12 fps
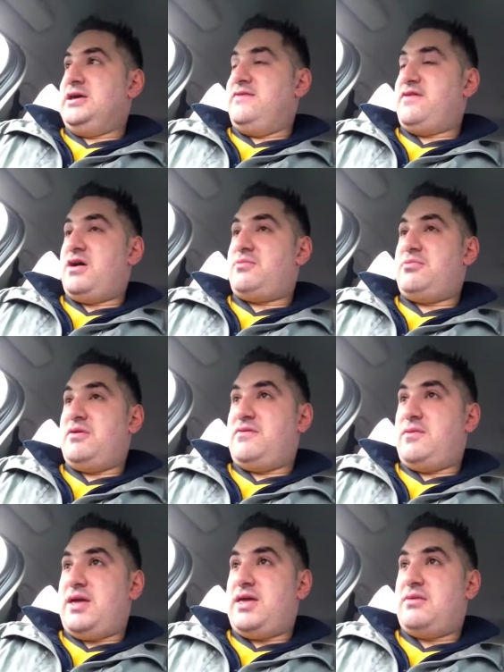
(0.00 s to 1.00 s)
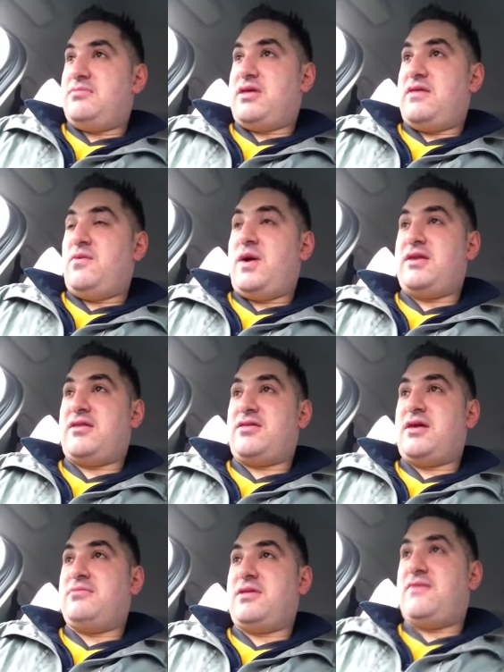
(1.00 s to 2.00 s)
If, I, if the weight comes down, the weight doesn't
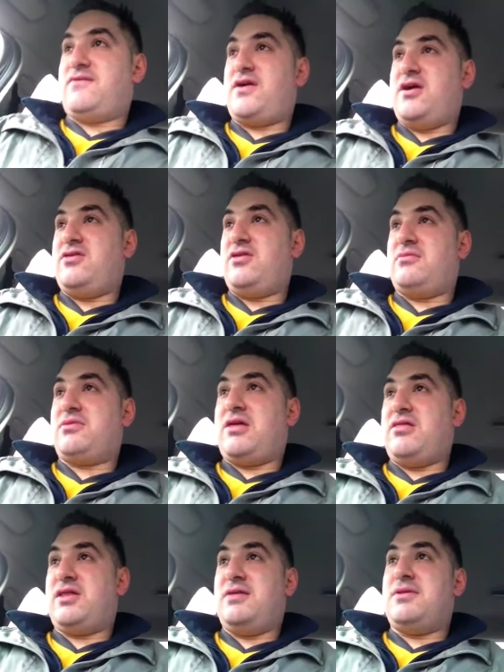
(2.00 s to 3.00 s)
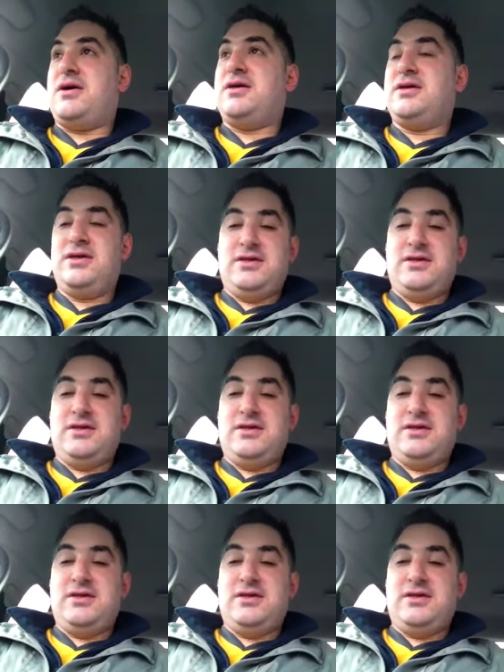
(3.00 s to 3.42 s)
come down for ages, and I'm getting slimmer.